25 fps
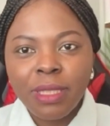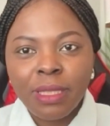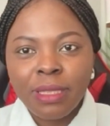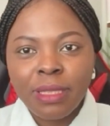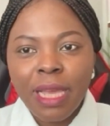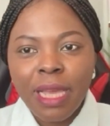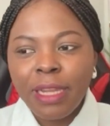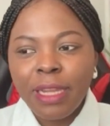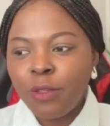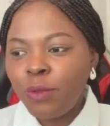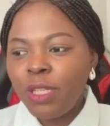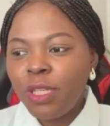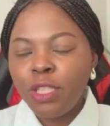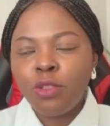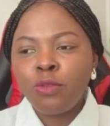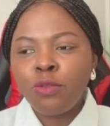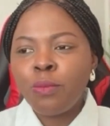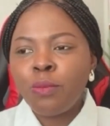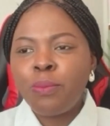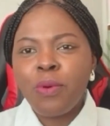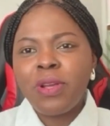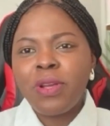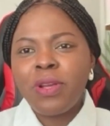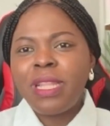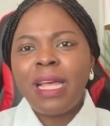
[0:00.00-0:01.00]
I don't need to
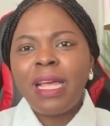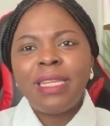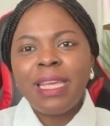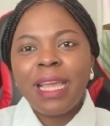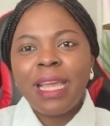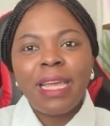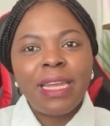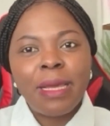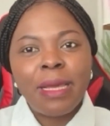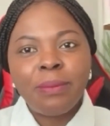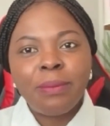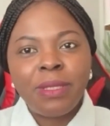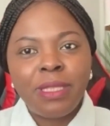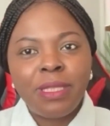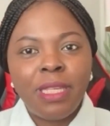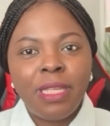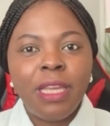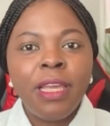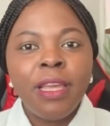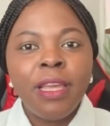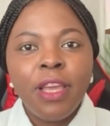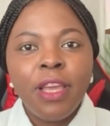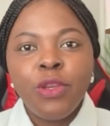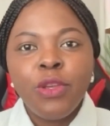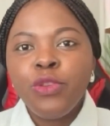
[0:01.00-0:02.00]
bother the NMC
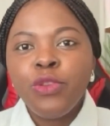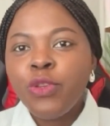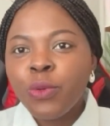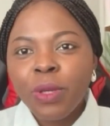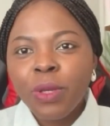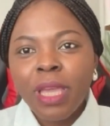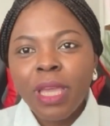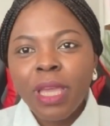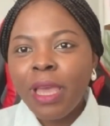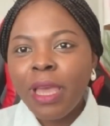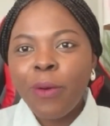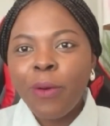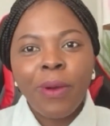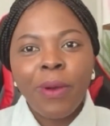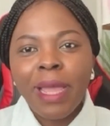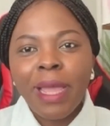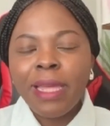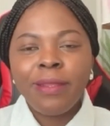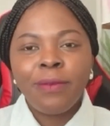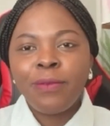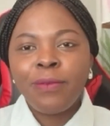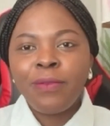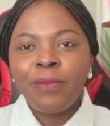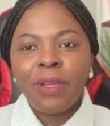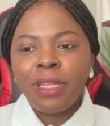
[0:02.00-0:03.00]
UK or
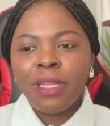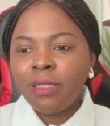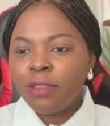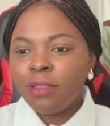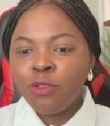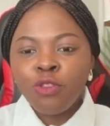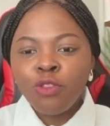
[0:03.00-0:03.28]
anything.